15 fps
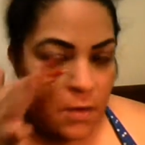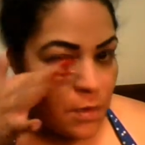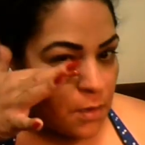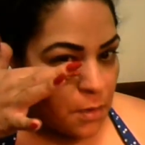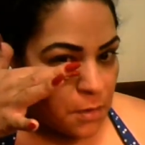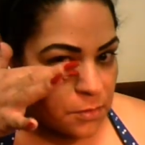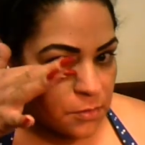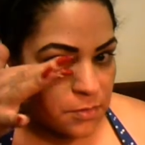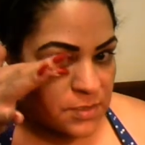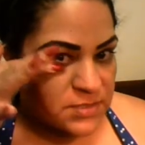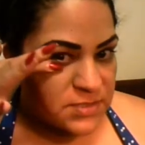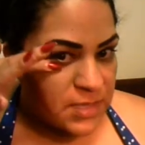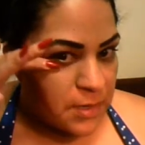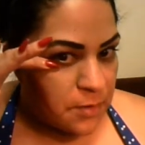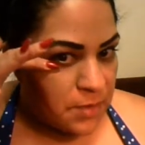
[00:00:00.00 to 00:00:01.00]
under this
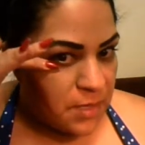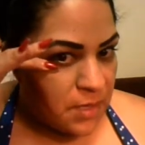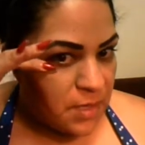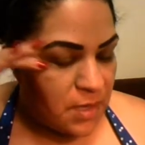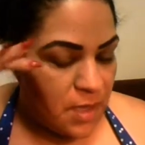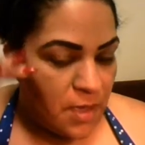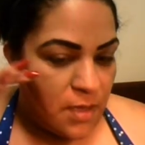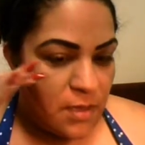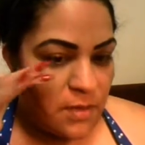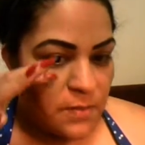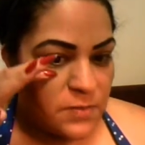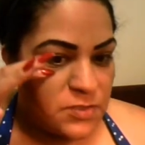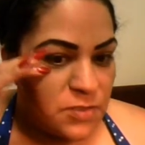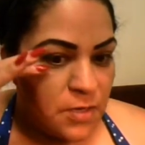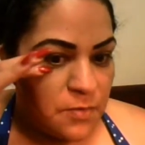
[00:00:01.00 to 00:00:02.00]
area
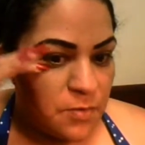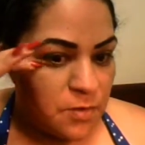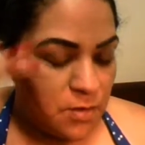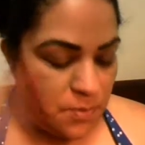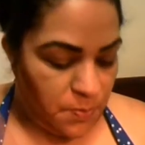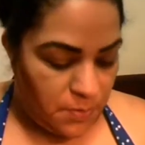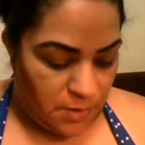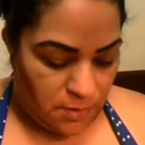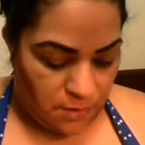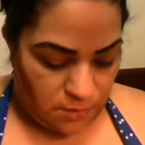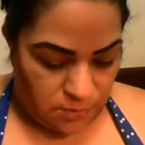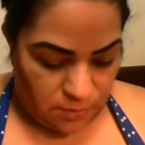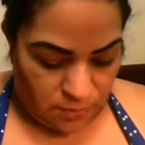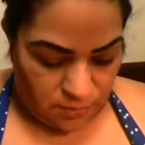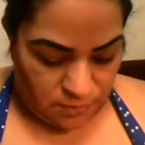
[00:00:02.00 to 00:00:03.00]
to cover up our
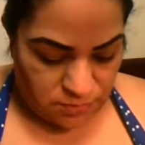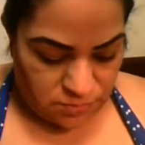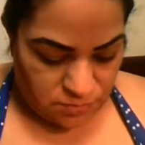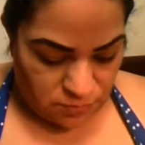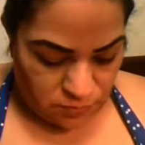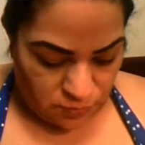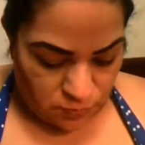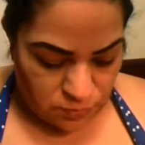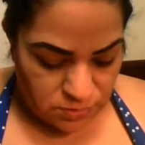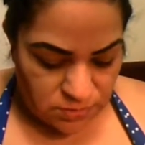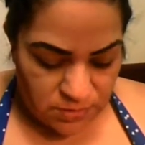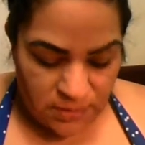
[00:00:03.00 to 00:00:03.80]
darker circles.